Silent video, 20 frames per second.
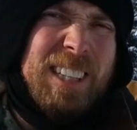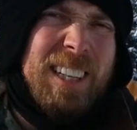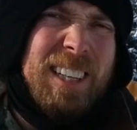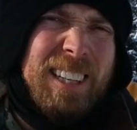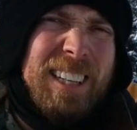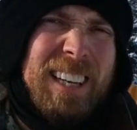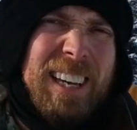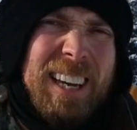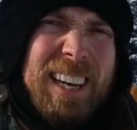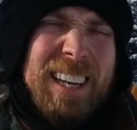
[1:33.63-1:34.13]

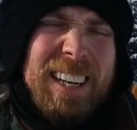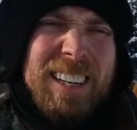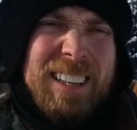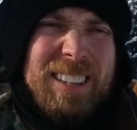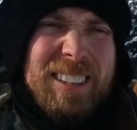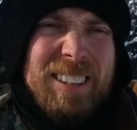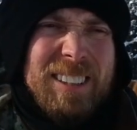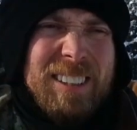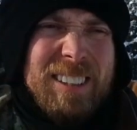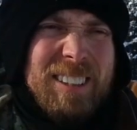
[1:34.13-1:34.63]
didn't get
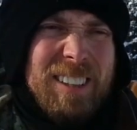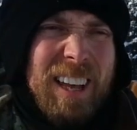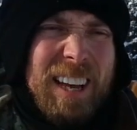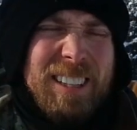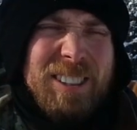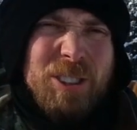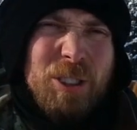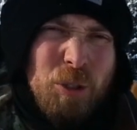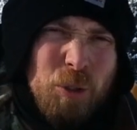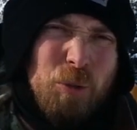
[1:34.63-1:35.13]

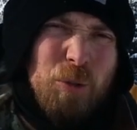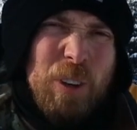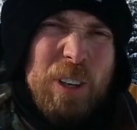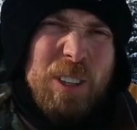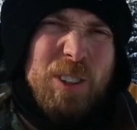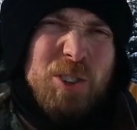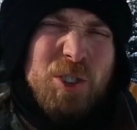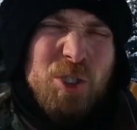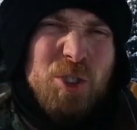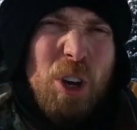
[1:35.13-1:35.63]
like two
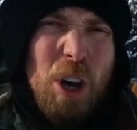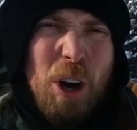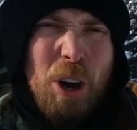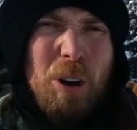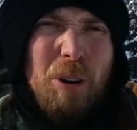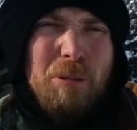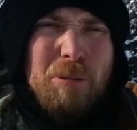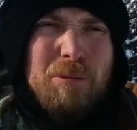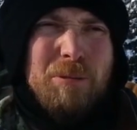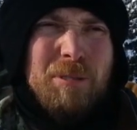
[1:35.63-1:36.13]
feet of
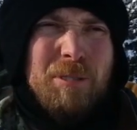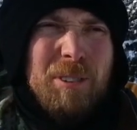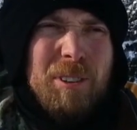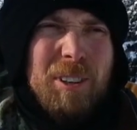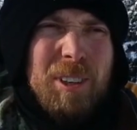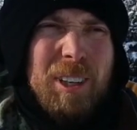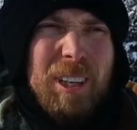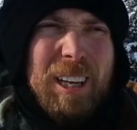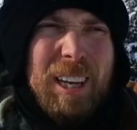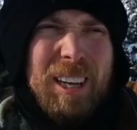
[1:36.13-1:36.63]
snow
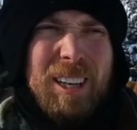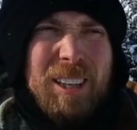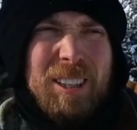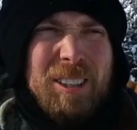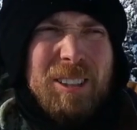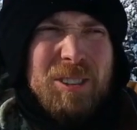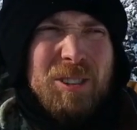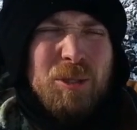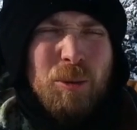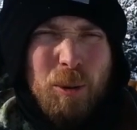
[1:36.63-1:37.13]

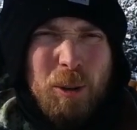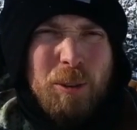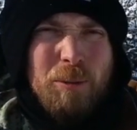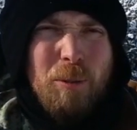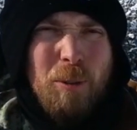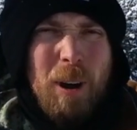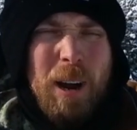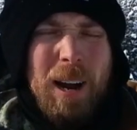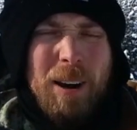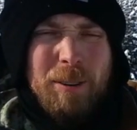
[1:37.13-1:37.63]
in
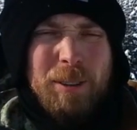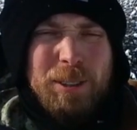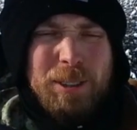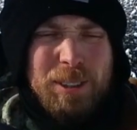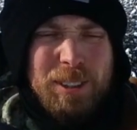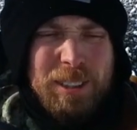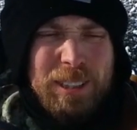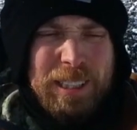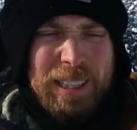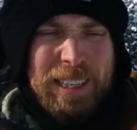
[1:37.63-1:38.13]
twenty-four
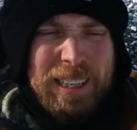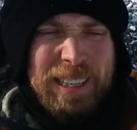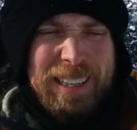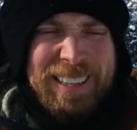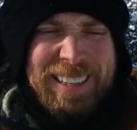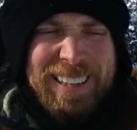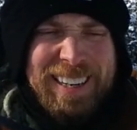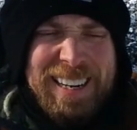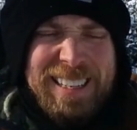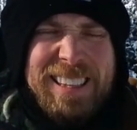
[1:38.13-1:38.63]
hours,
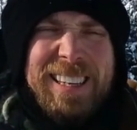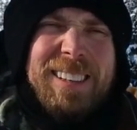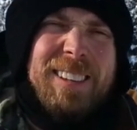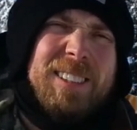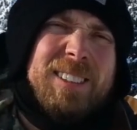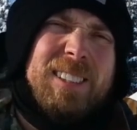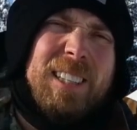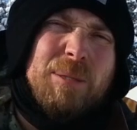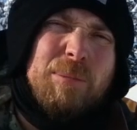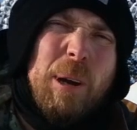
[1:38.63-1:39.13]
I think
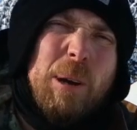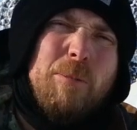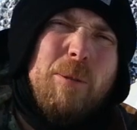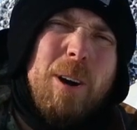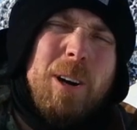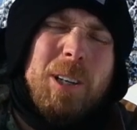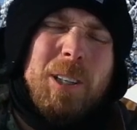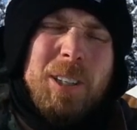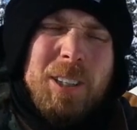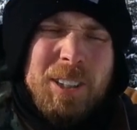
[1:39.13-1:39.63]
this thing might
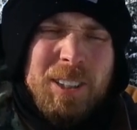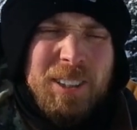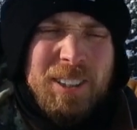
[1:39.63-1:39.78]
work.